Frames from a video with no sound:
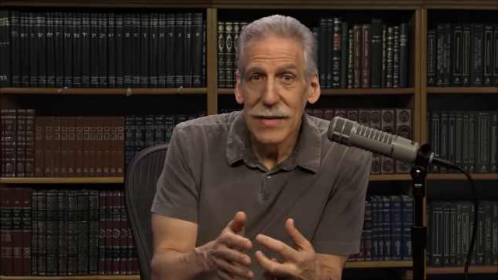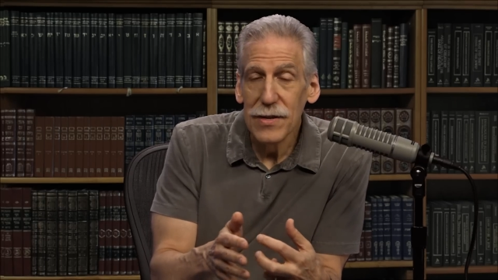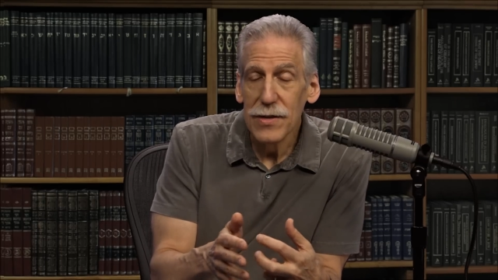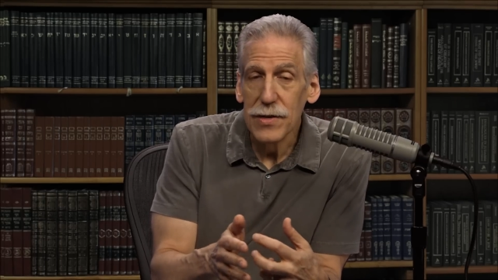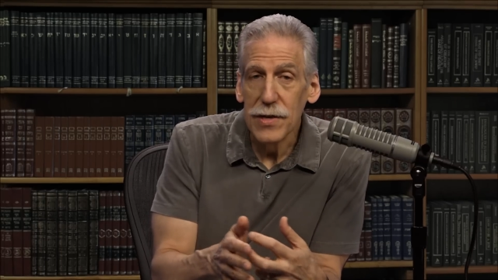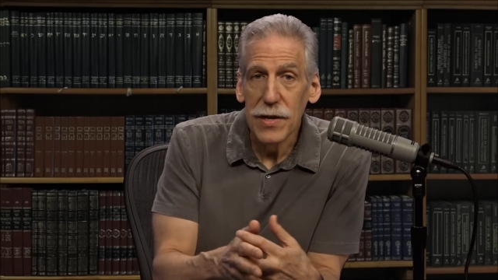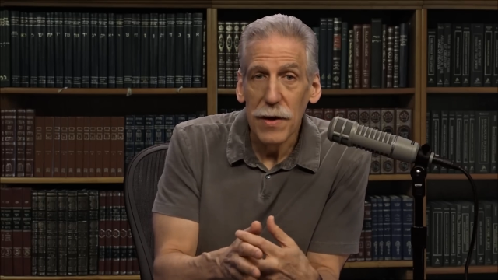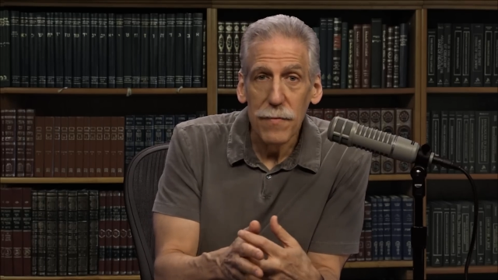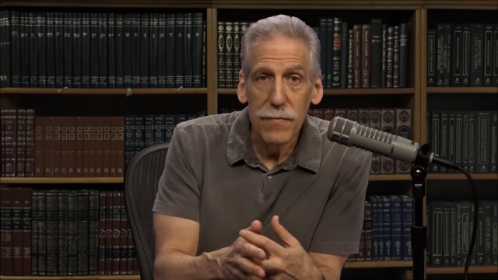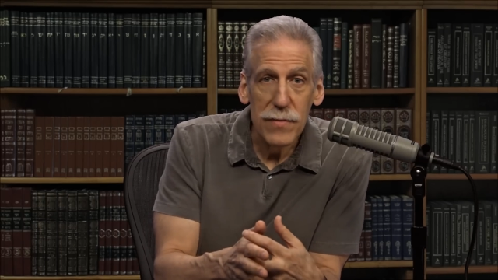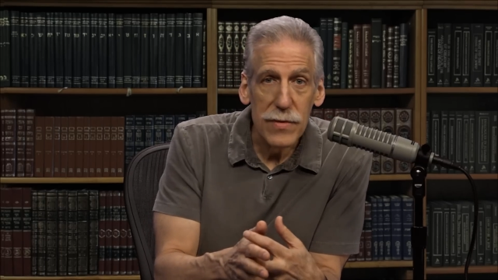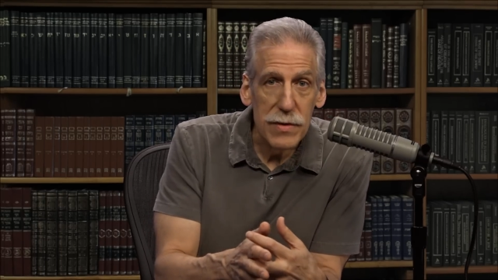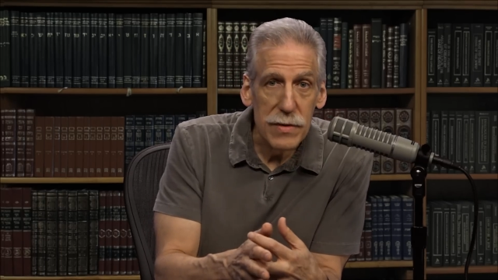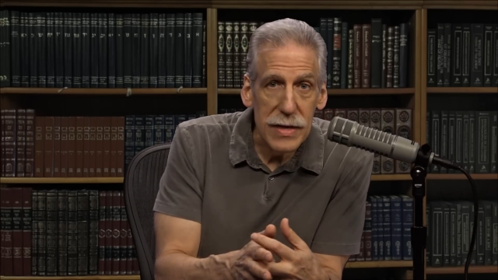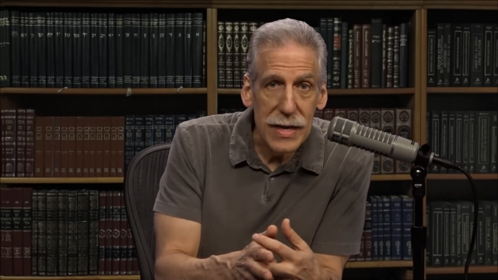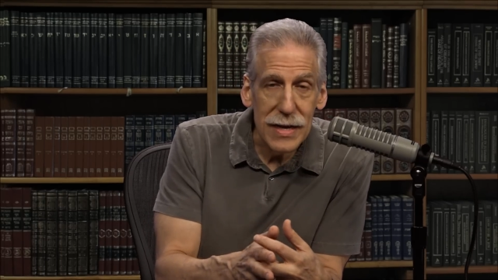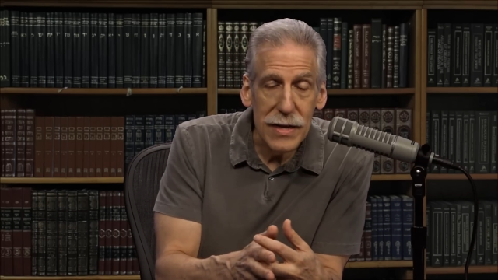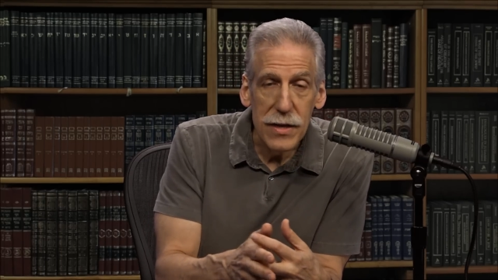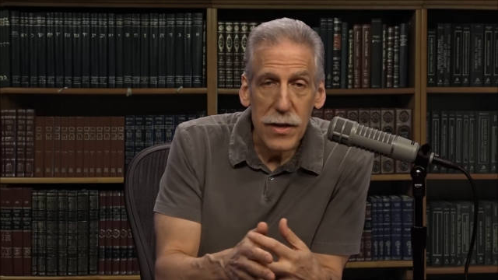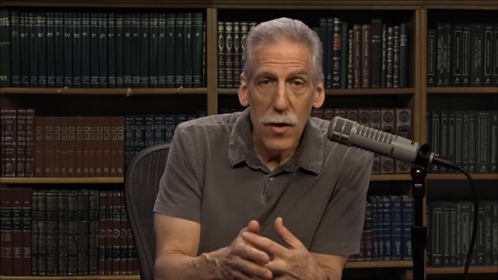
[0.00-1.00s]
some
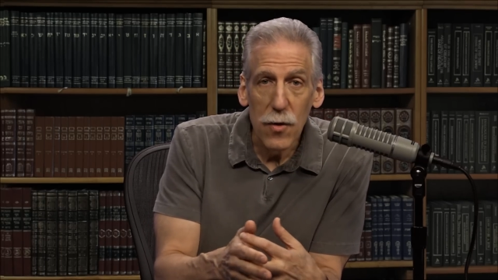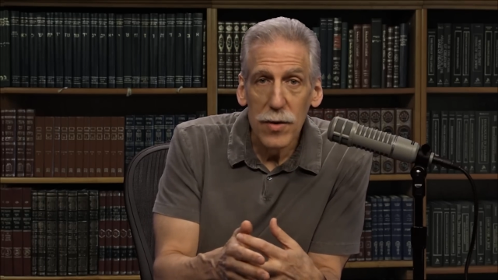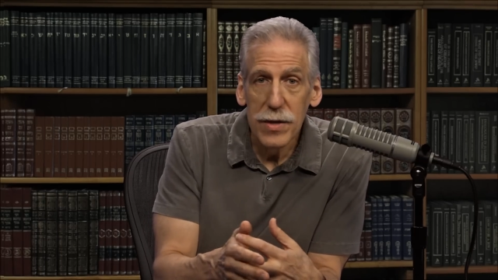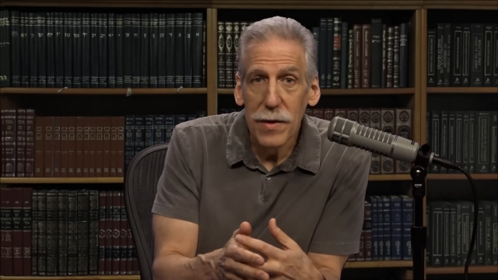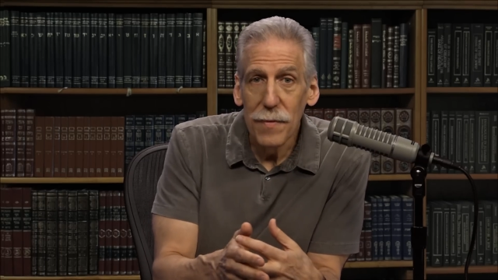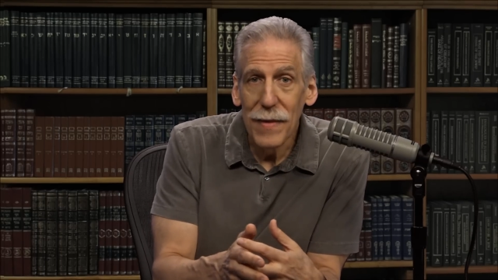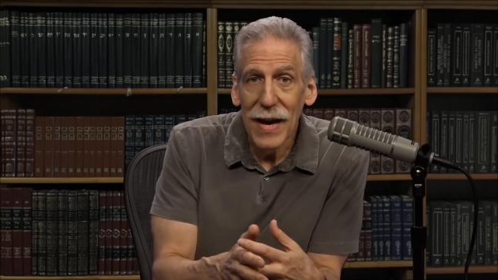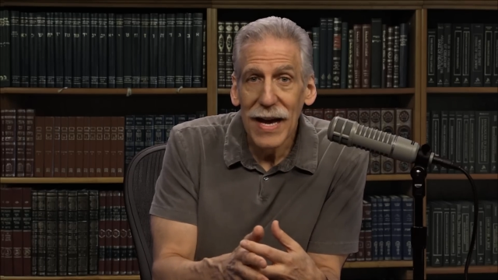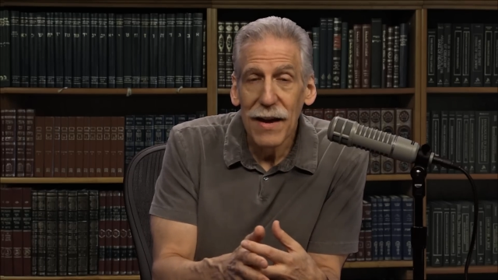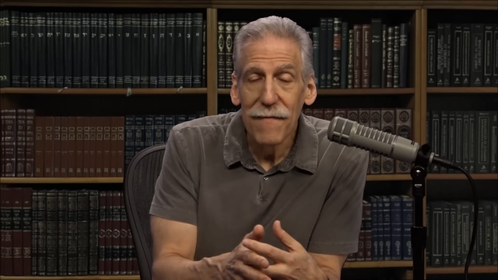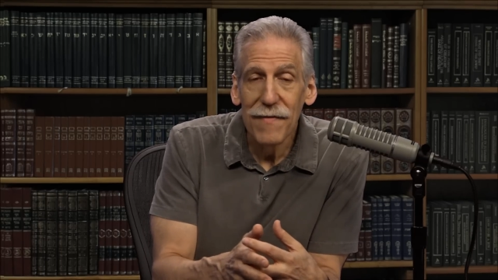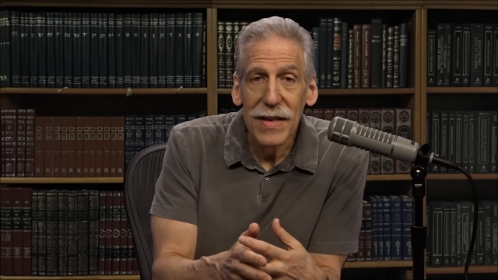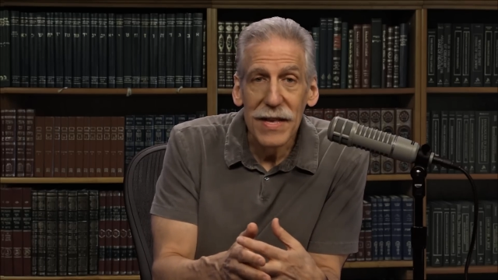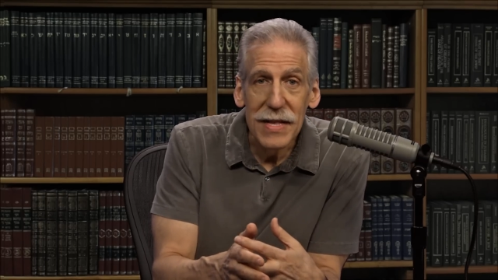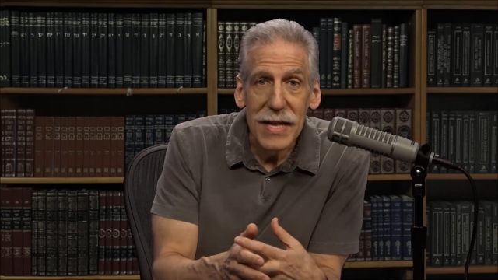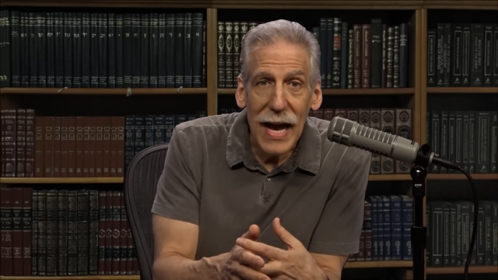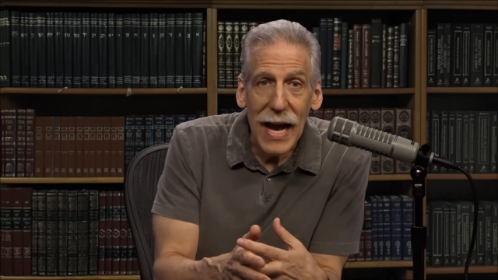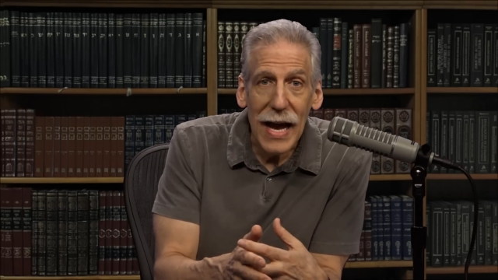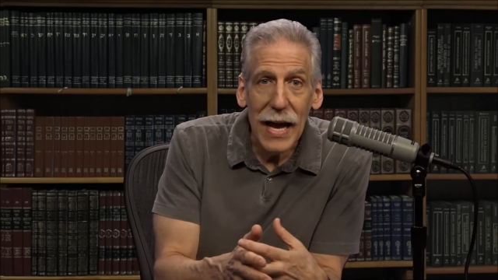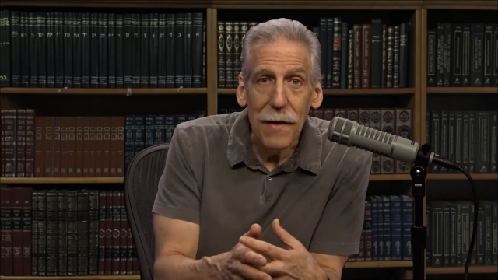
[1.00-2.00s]
didn't know what to make of the
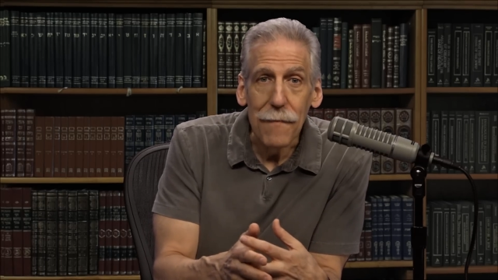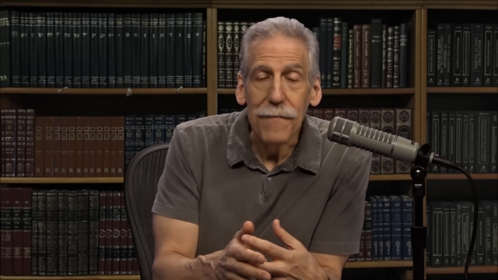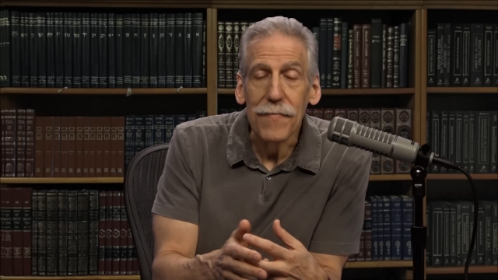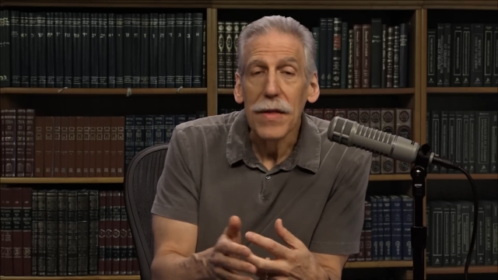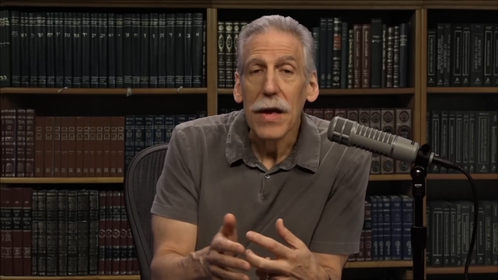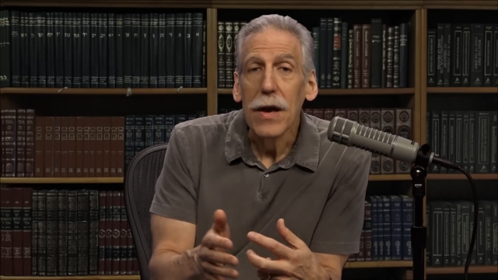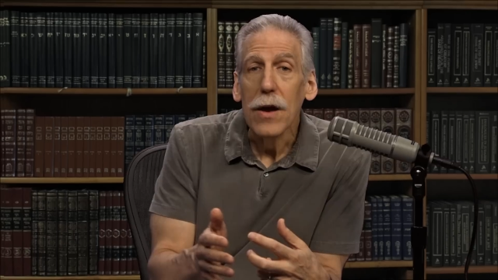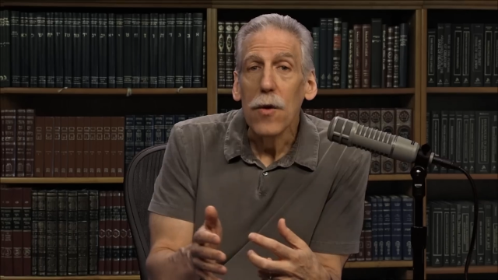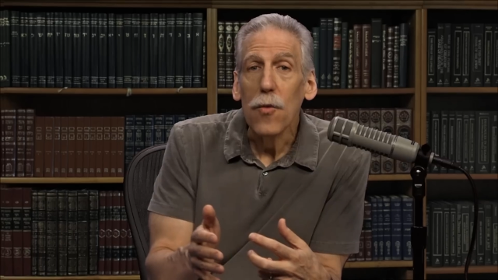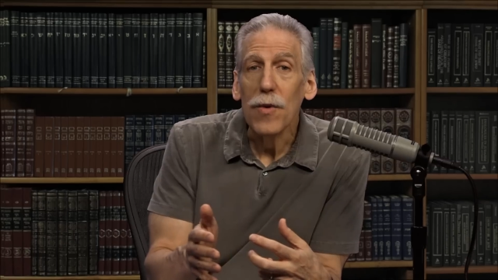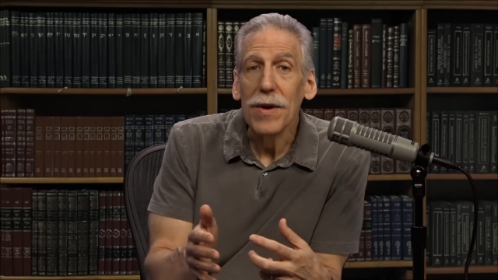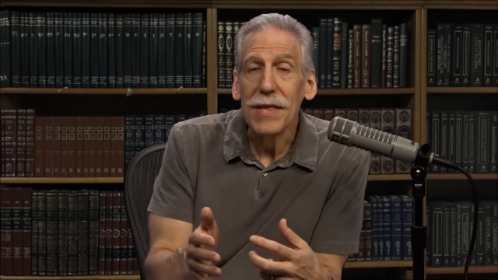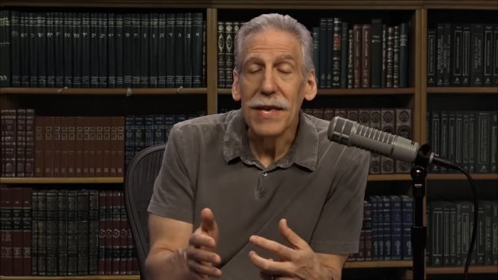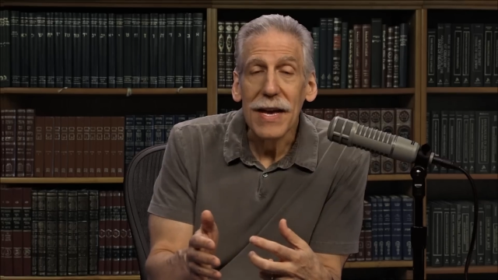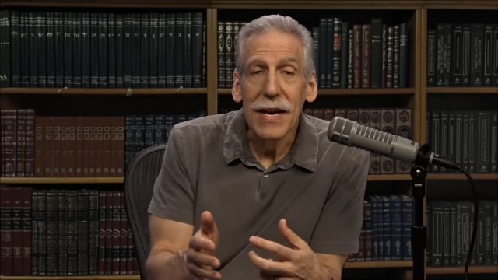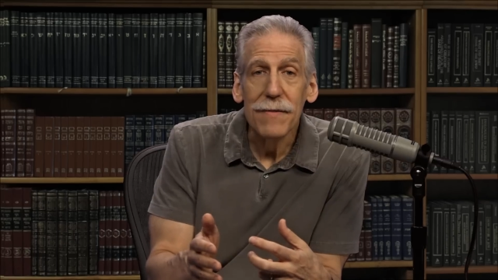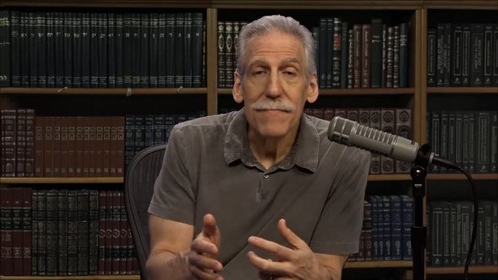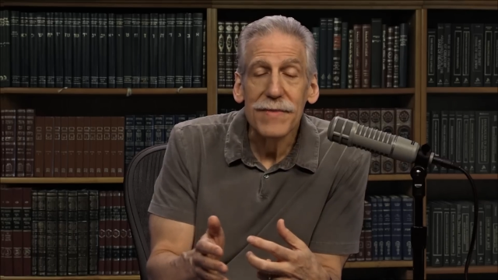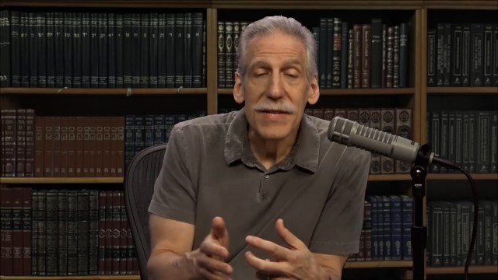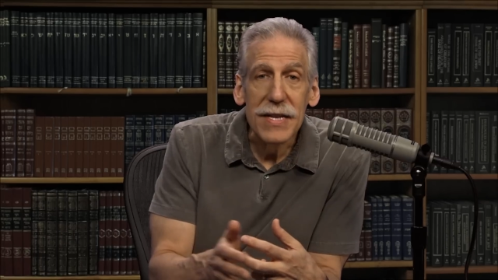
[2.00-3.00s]
name, with
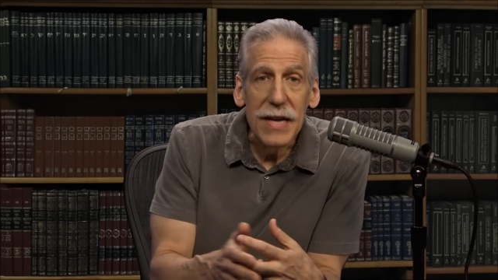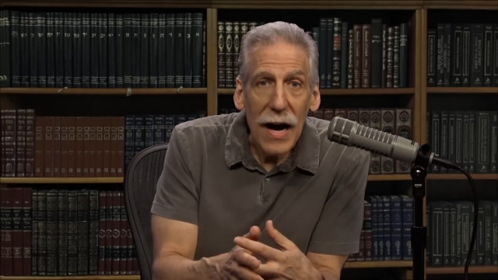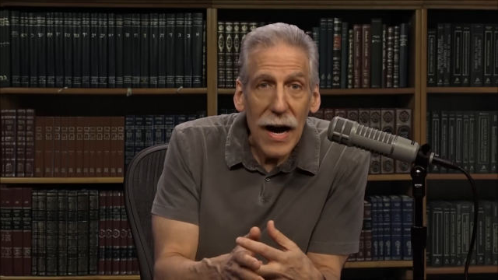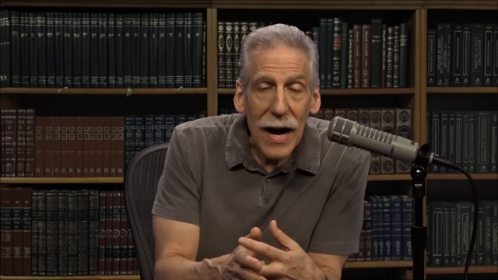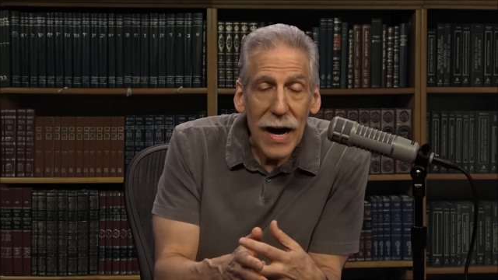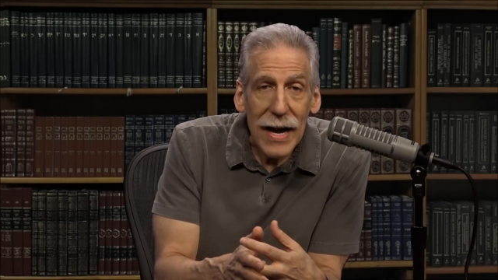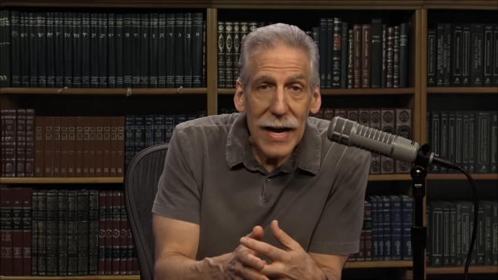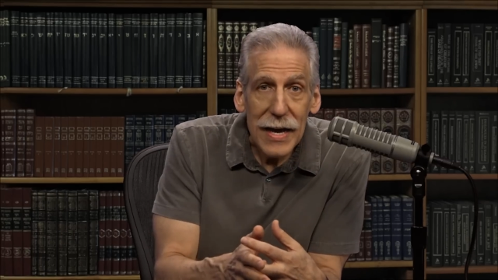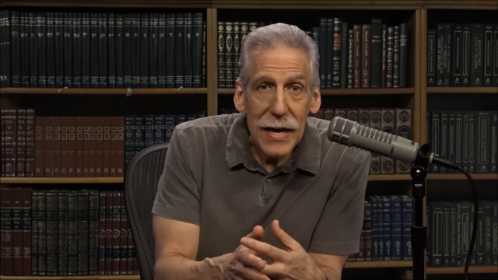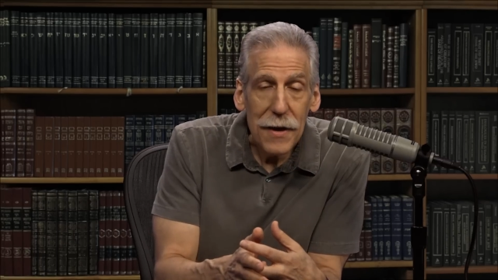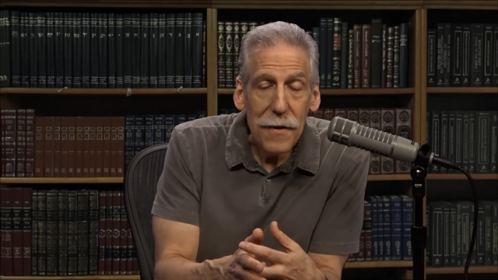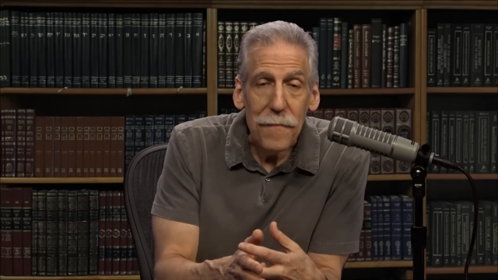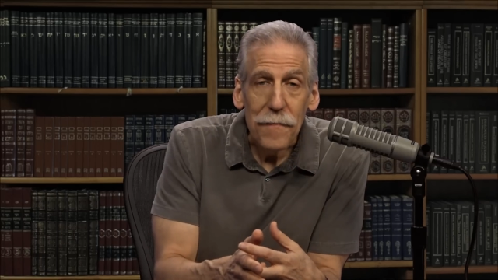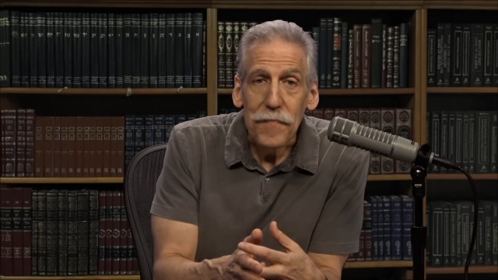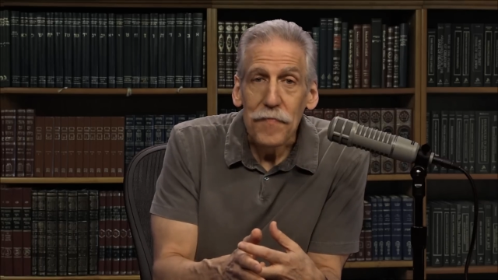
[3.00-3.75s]
him dying,